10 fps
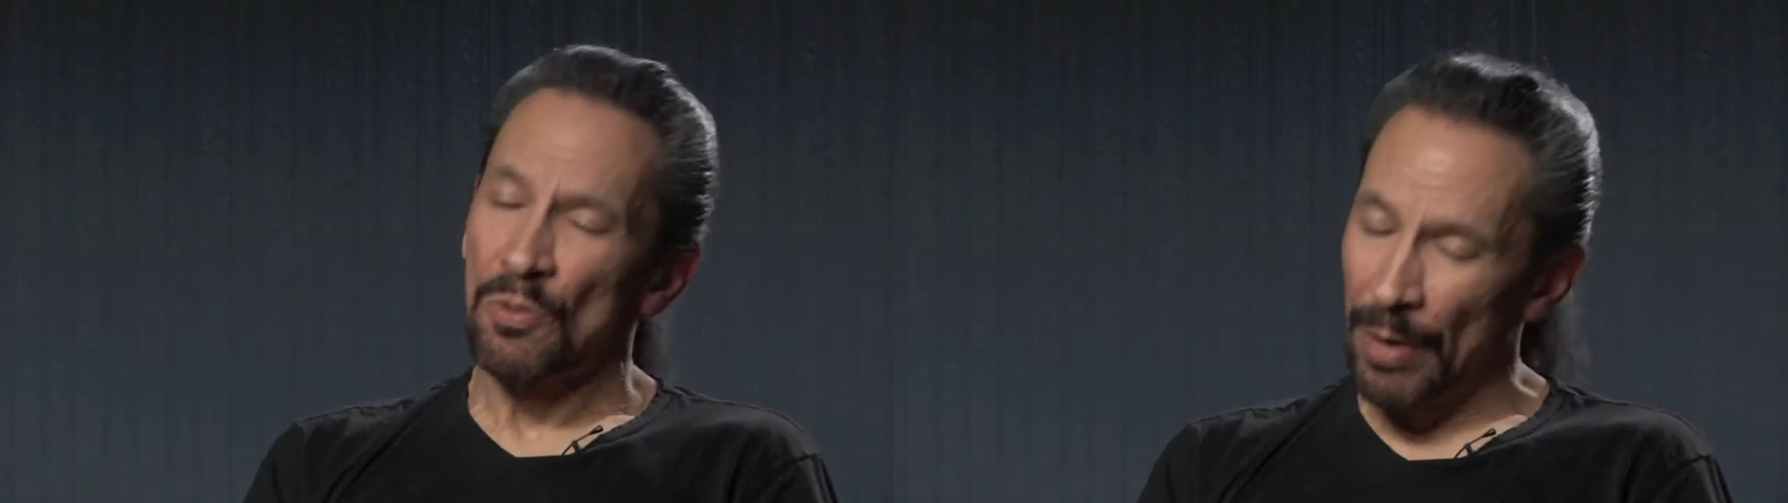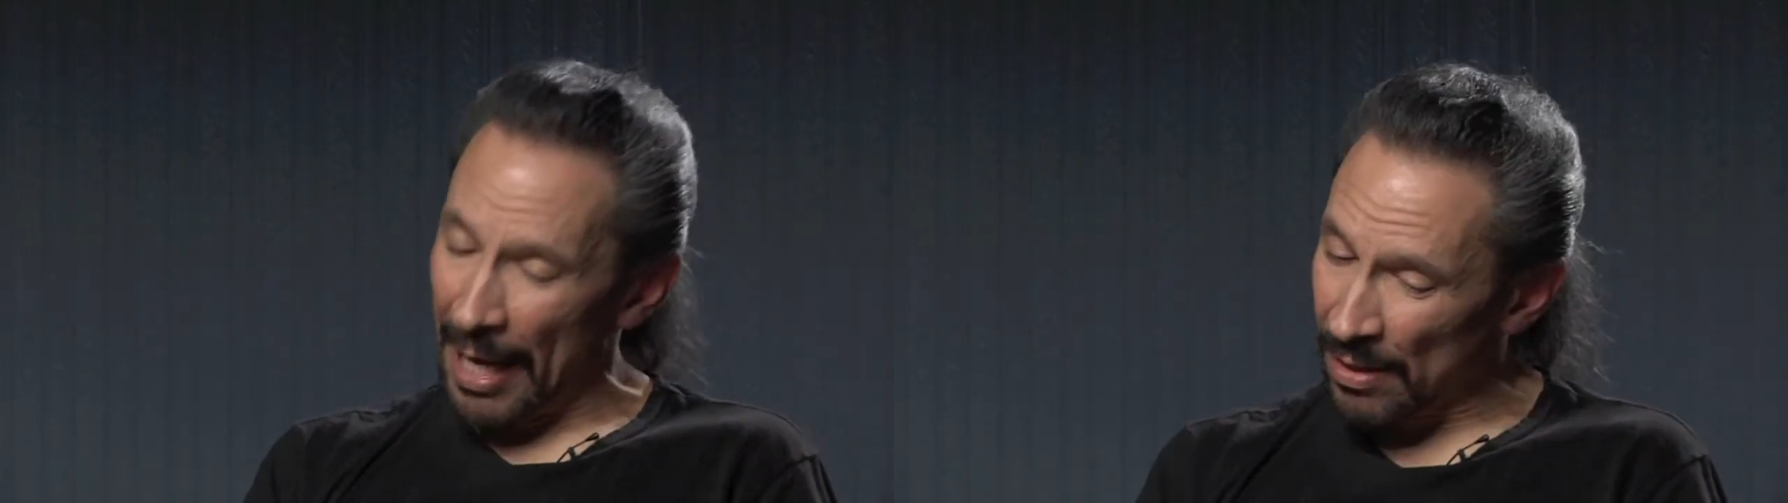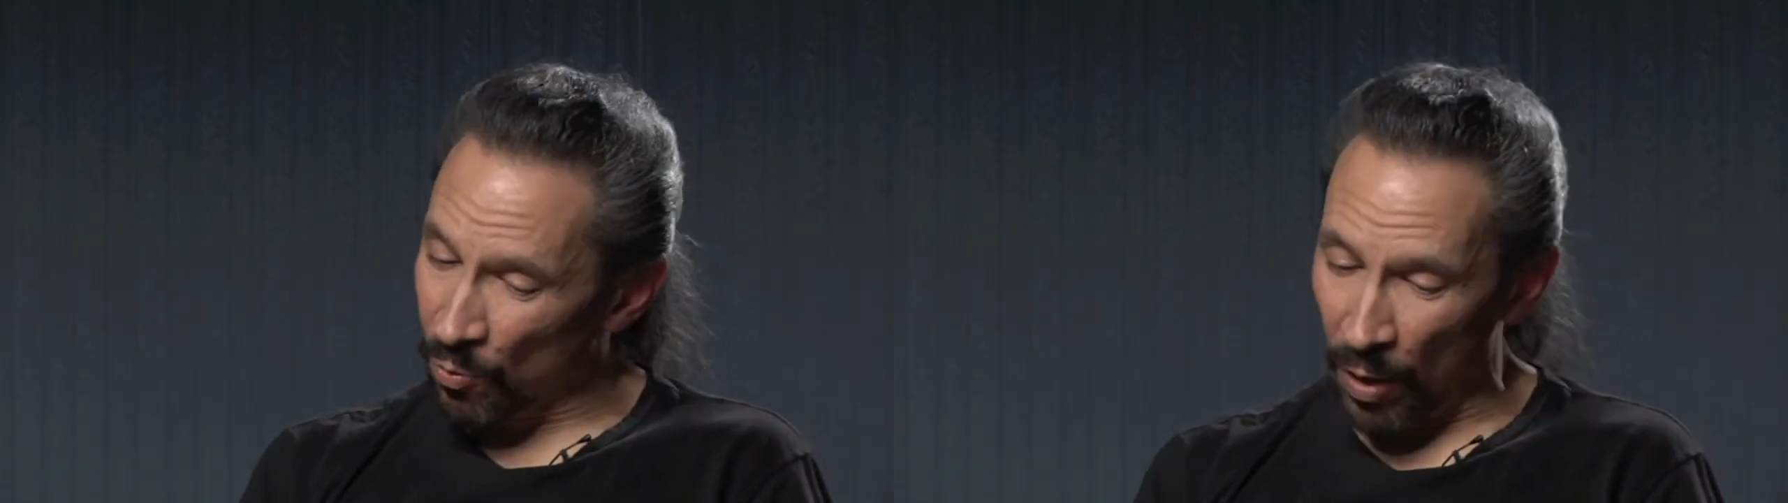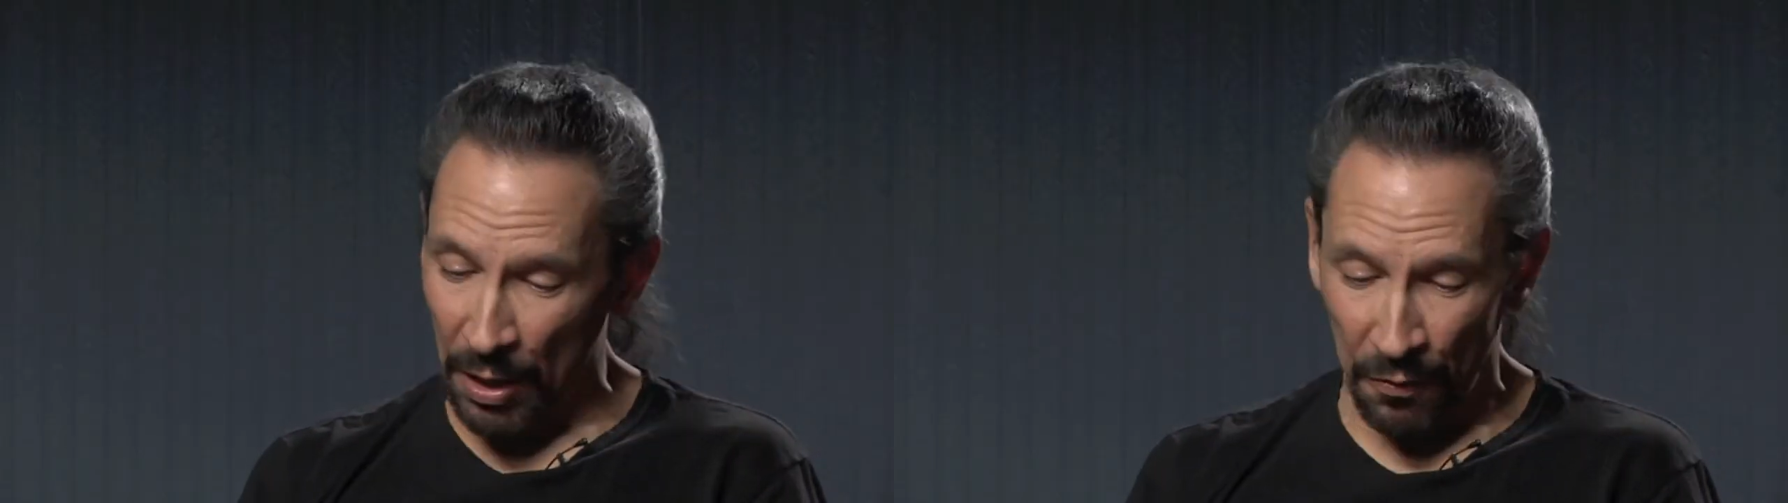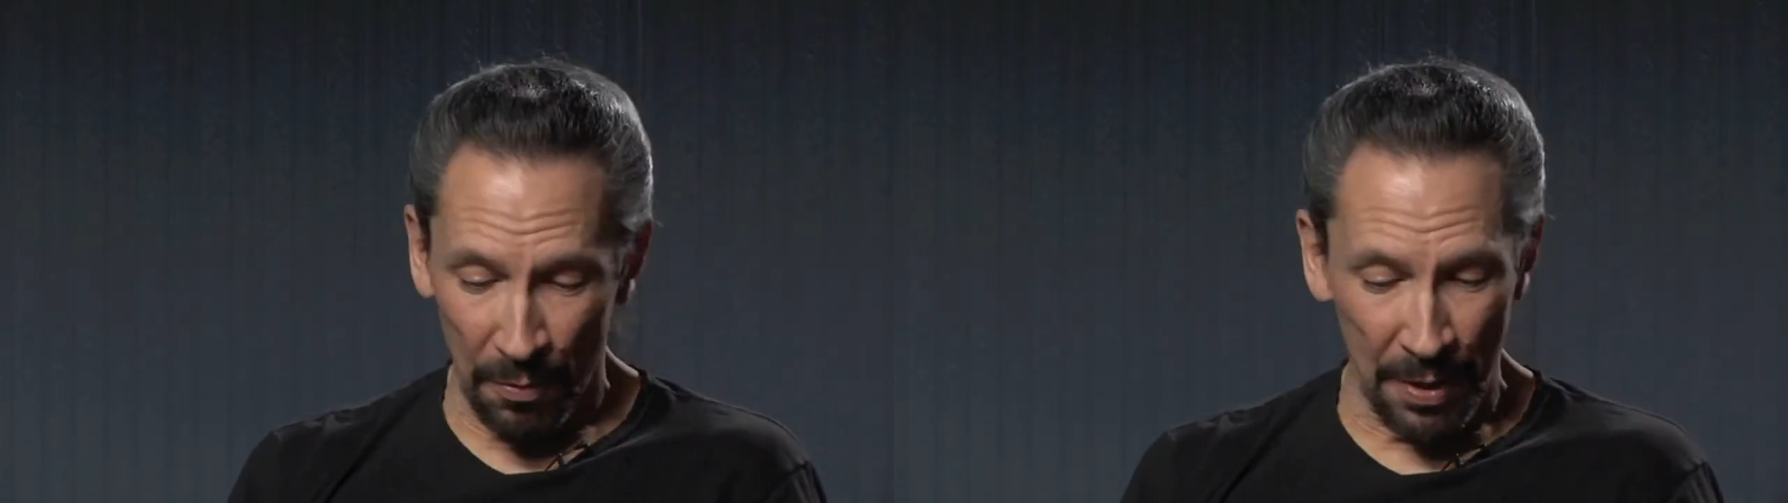Yes, we had dance. some
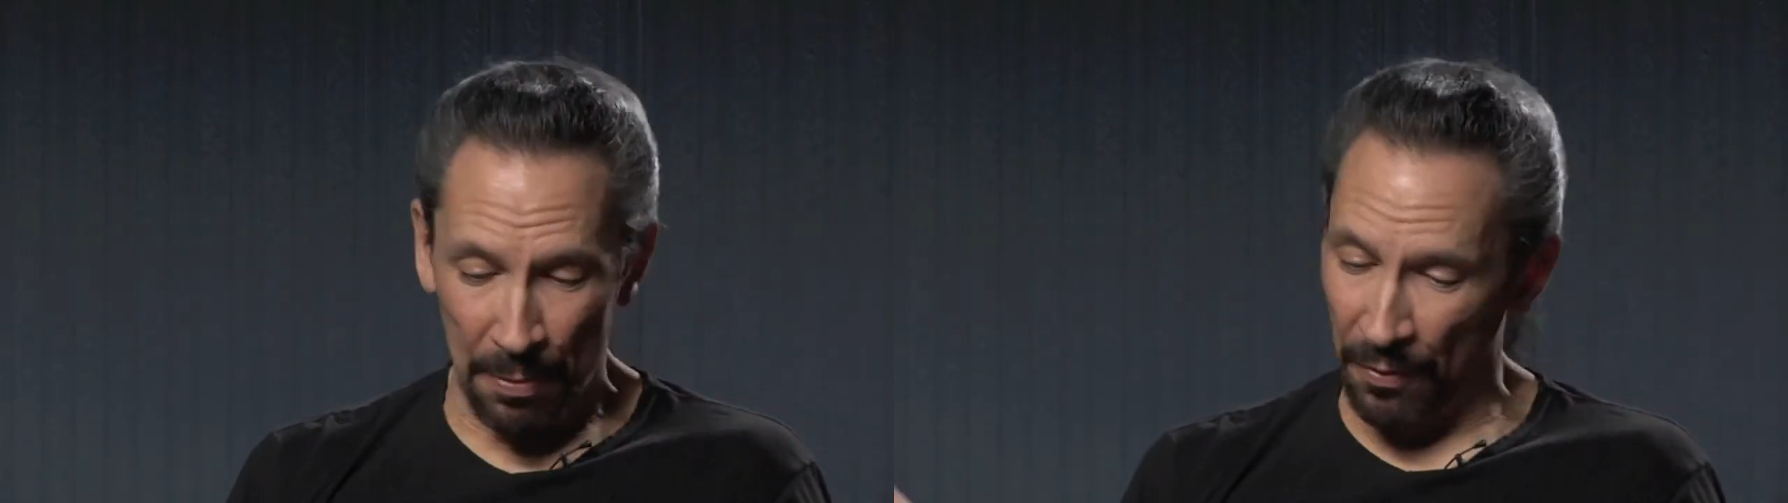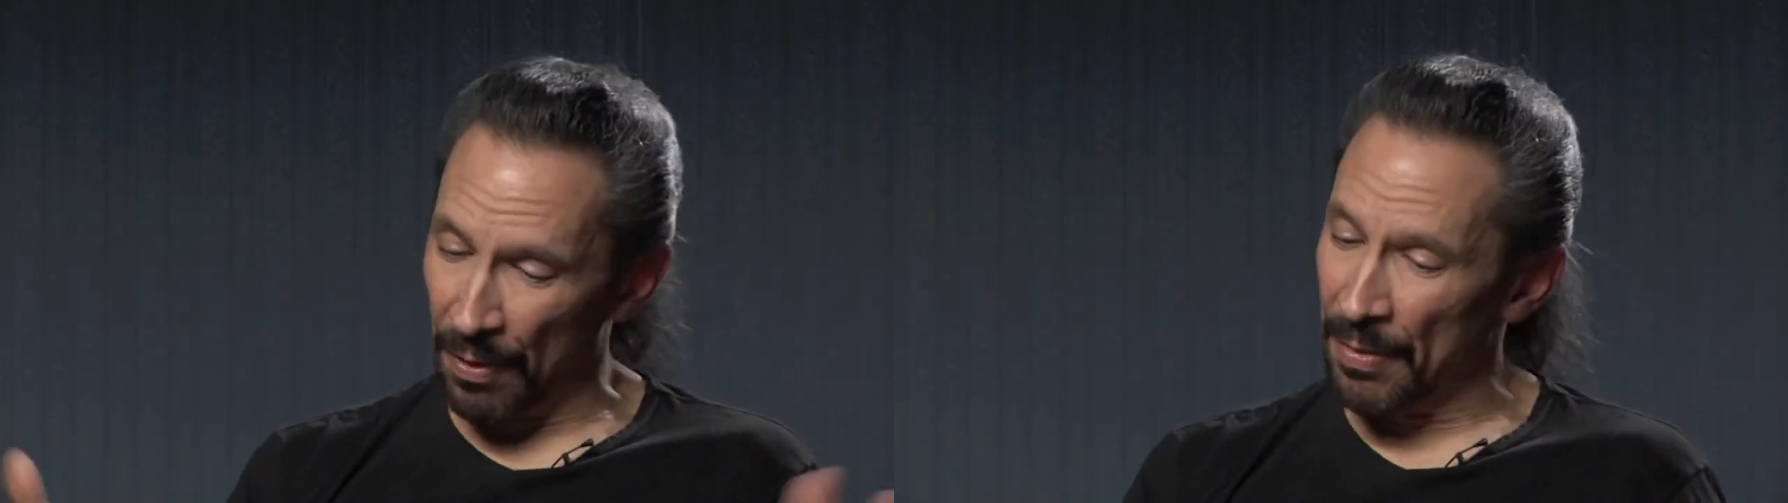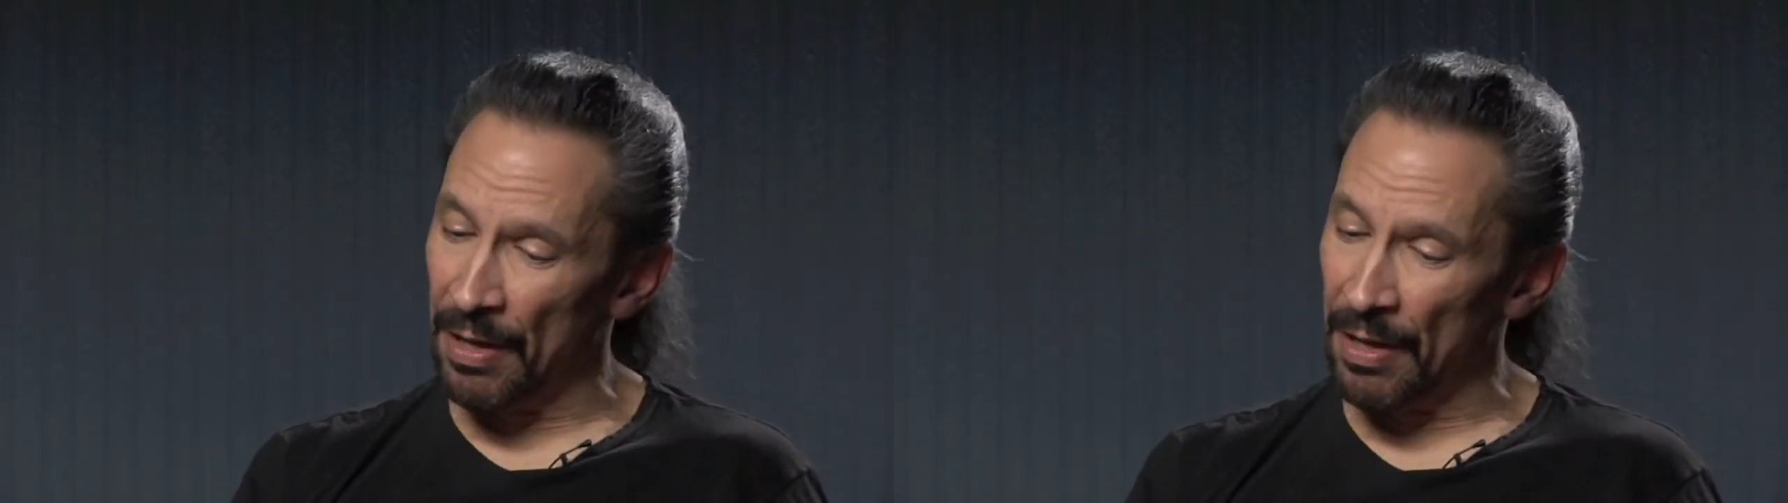wonderful people from